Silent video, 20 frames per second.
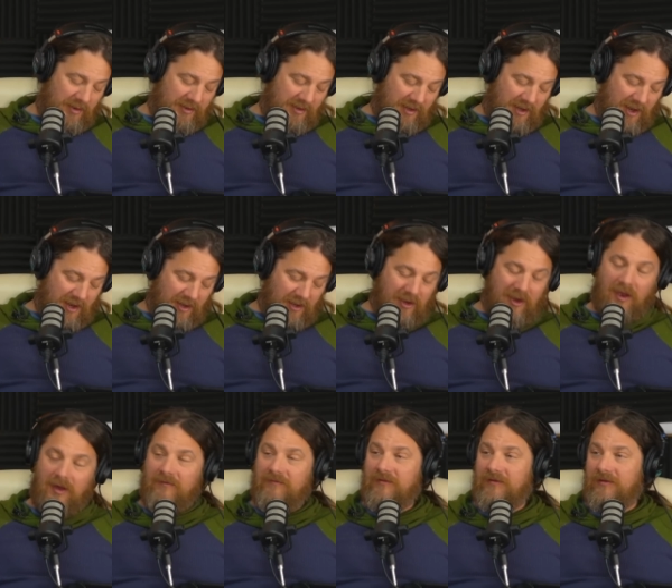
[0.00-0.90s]
to kind of
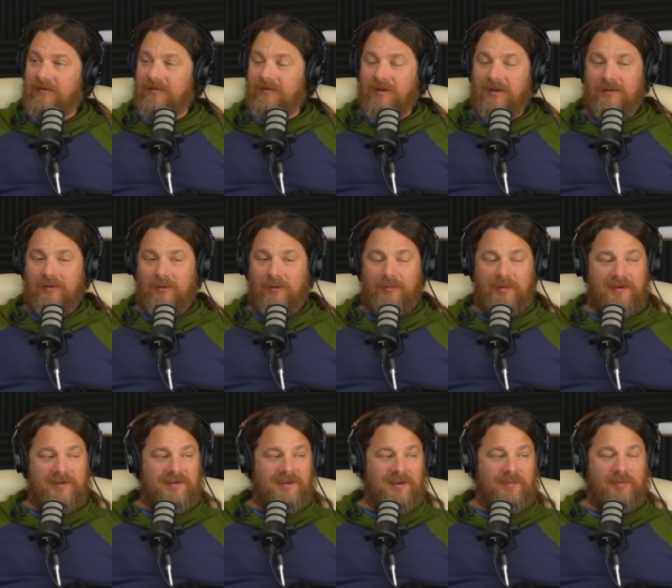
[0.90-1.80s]
cover a little
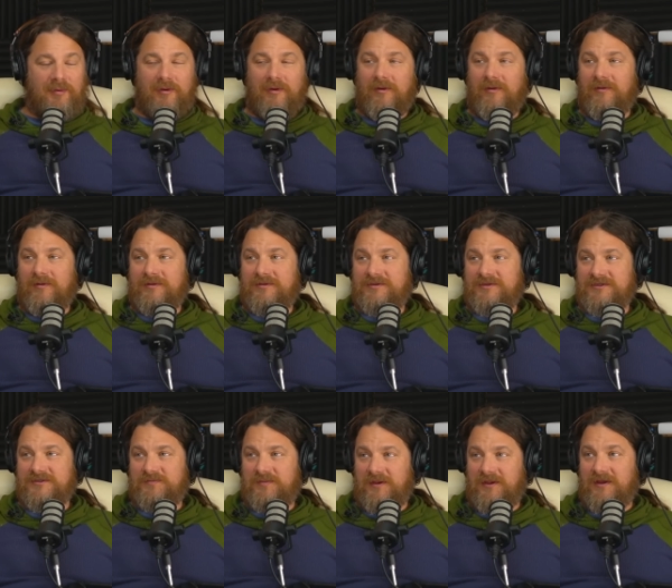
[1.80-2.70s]
bit deeper
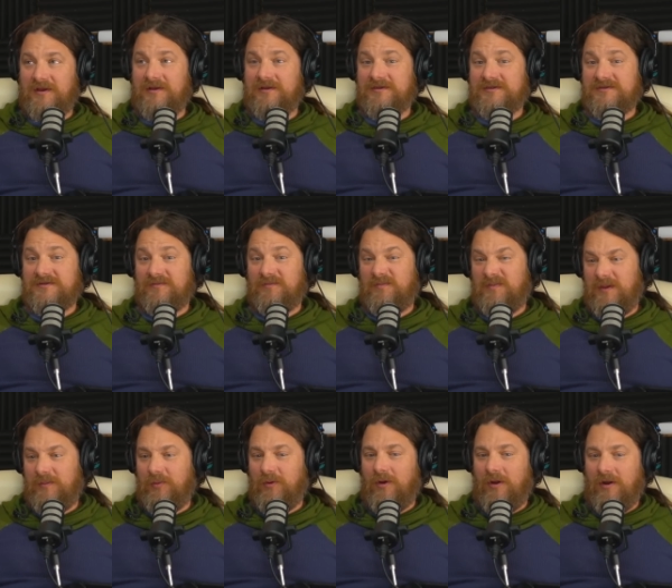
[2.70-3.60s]
just because
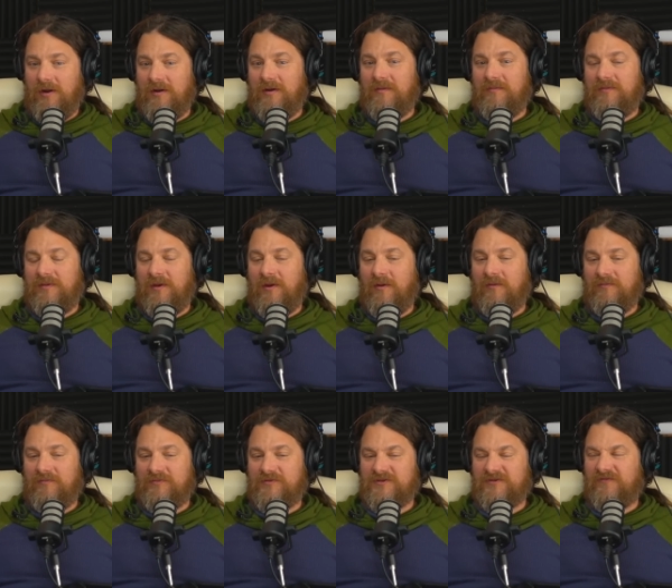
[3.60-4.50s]
people are,
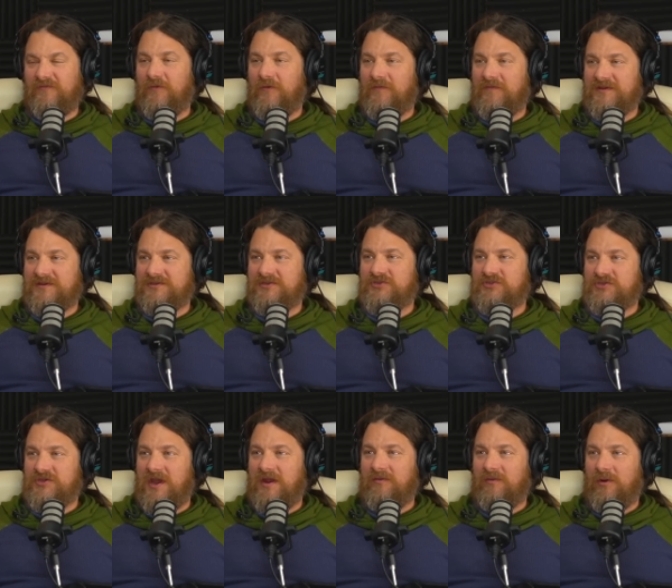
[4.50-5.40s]
just fulvics in
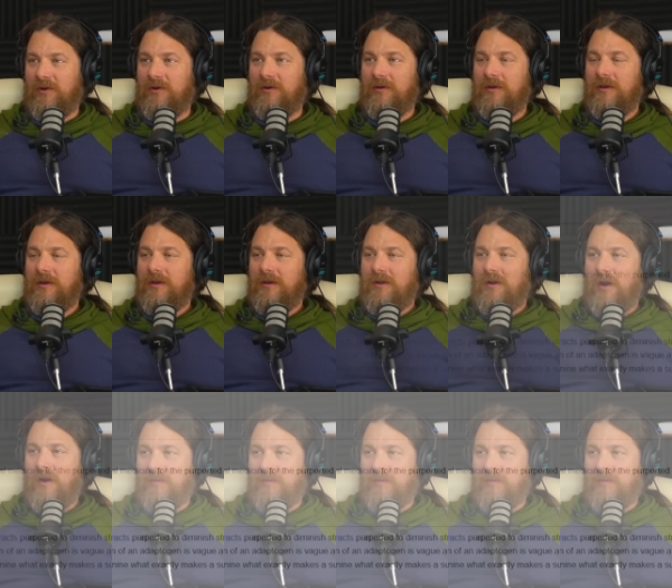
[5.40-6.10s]
general are